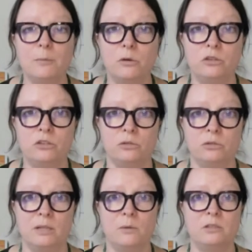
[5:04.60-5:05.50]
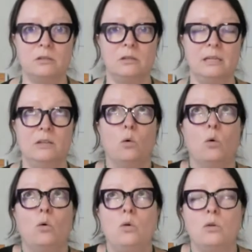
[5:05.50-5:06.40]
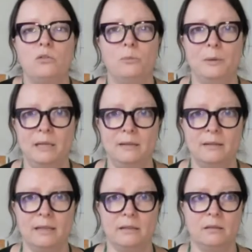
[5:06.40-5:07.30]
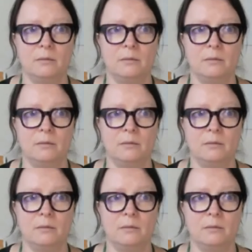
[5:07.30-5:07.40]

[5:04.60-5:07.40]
emotional. I was in awe of being there,